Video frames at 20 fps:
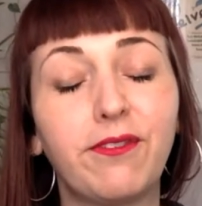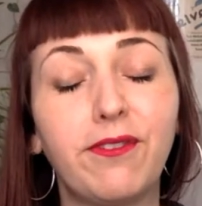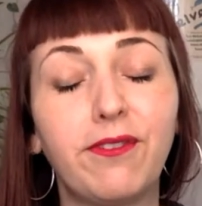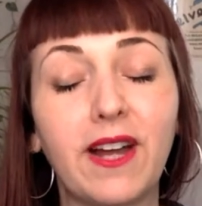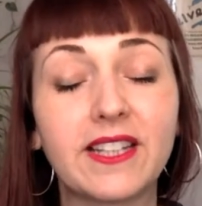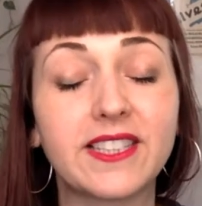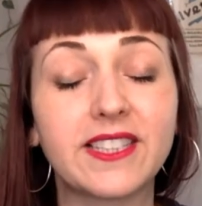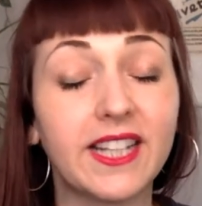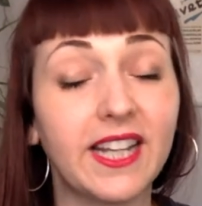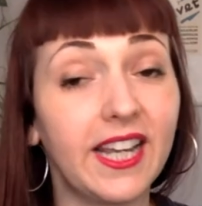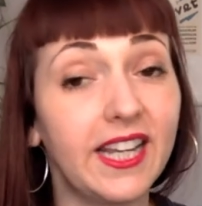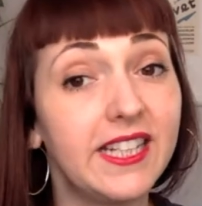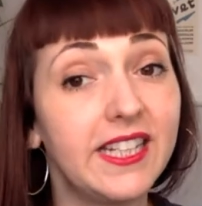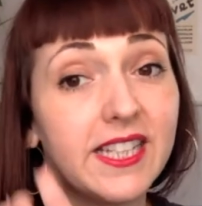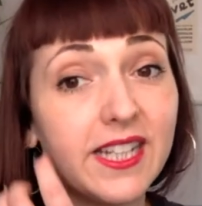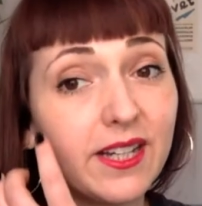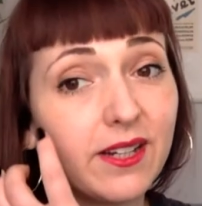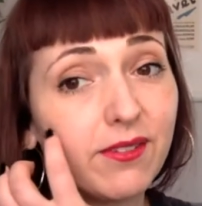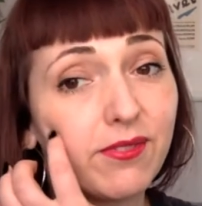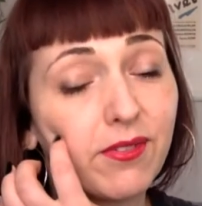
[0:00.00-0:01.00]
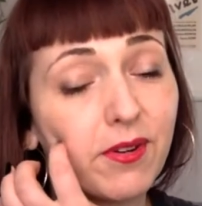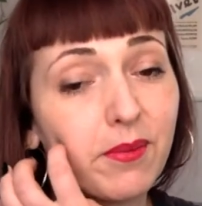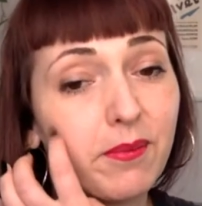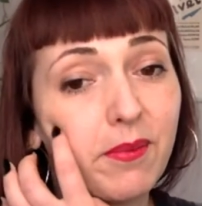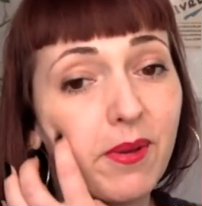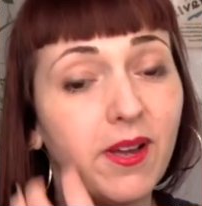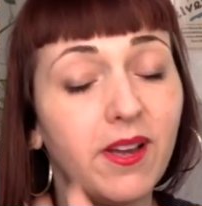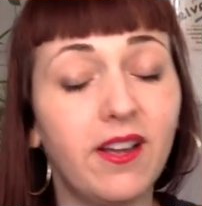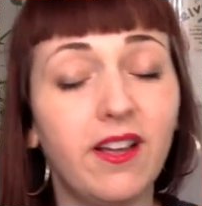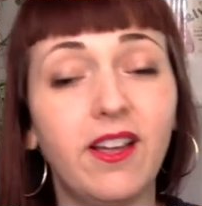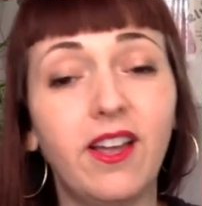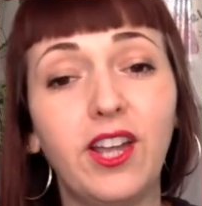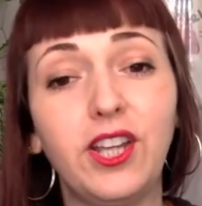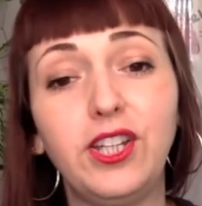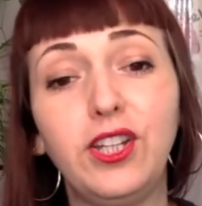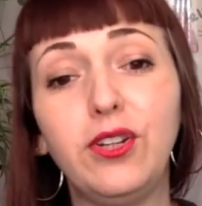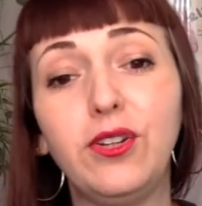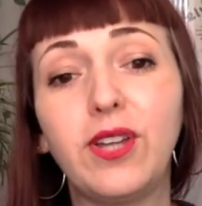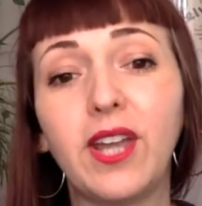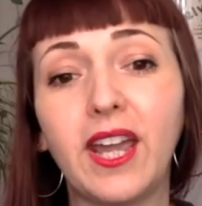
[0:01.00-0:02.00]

fascinating from a, a,